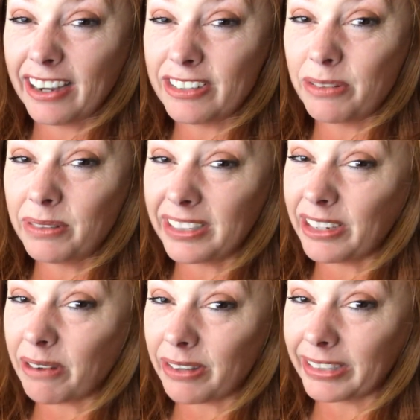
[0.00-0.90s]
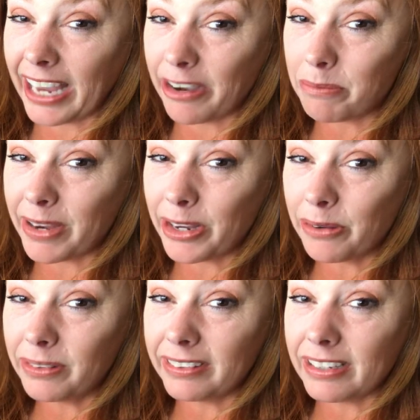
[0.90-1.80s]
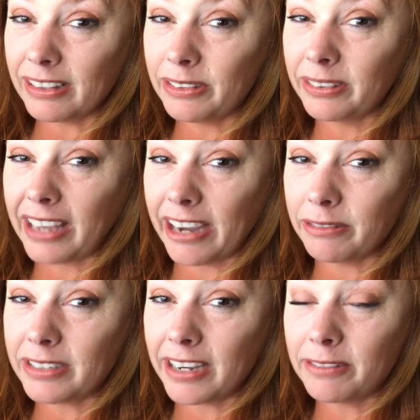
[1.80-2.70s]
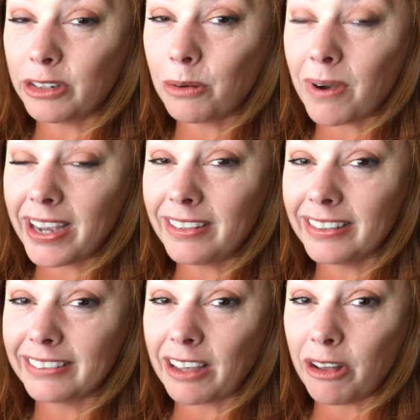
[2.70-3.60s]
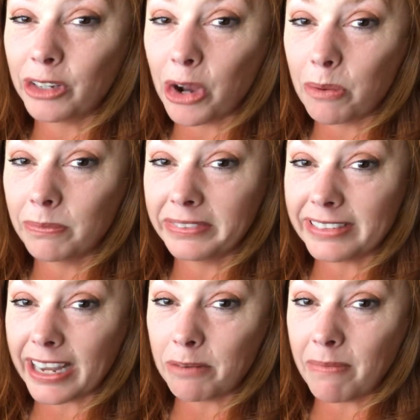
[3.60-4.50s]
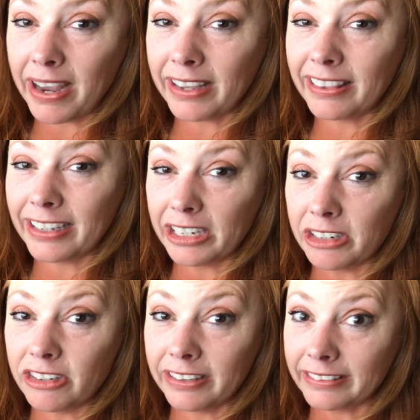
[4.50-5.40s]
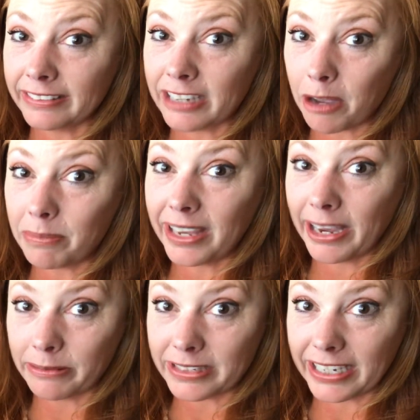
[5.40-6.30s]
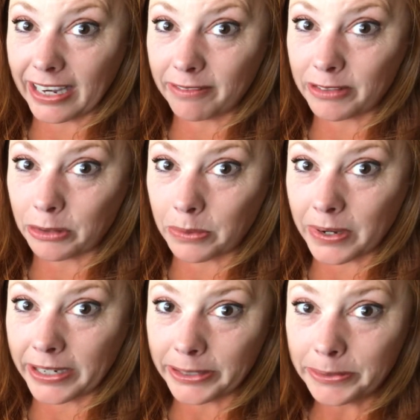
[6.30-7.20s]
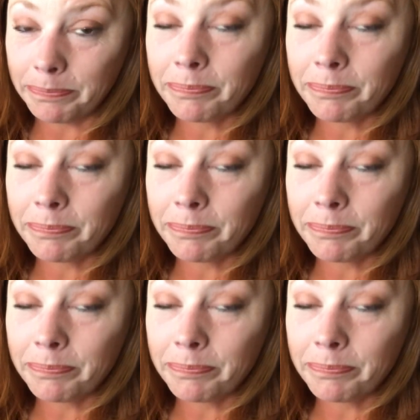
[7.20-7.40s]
I should really go out and count my goats. You lose count after a while. It's called homestead math, and you just stop counting after a while.